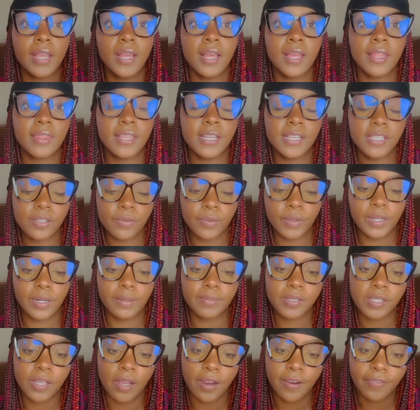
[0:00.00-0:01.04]
This one,
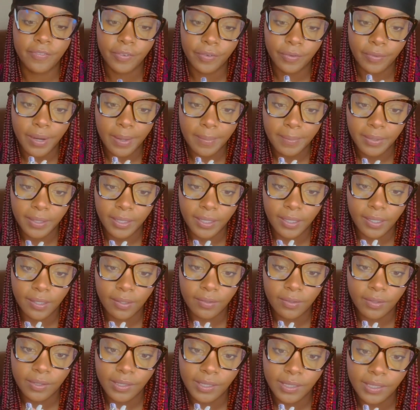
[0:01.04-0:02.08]
I'm sorry for rambling
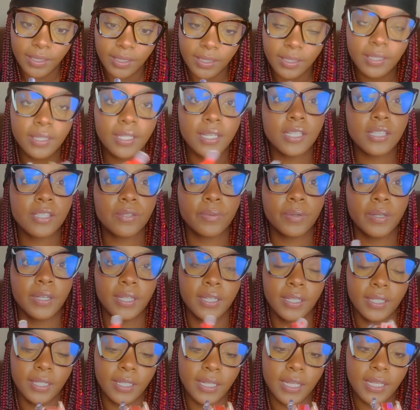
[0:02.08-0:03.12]
on. This
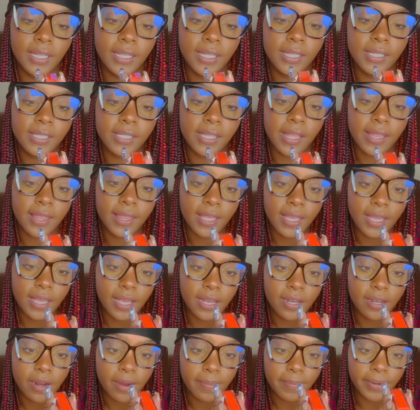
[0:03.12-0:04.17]
one is
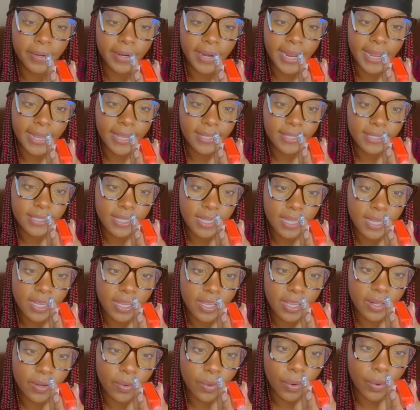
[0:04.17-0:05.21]
the number
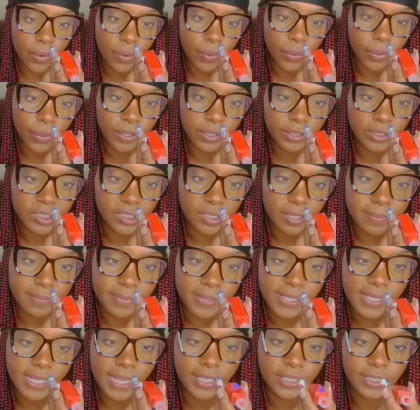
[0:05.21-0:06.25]
18 Orange
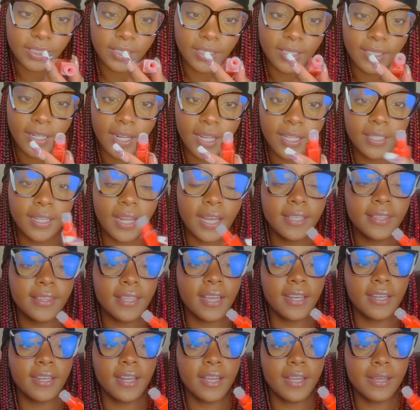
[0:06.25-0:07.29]
Obsession. I like
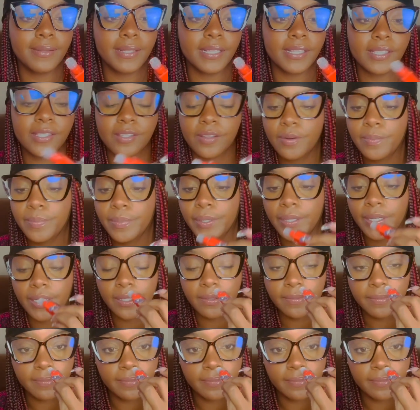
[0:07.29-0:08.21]
that name, that's so pretty.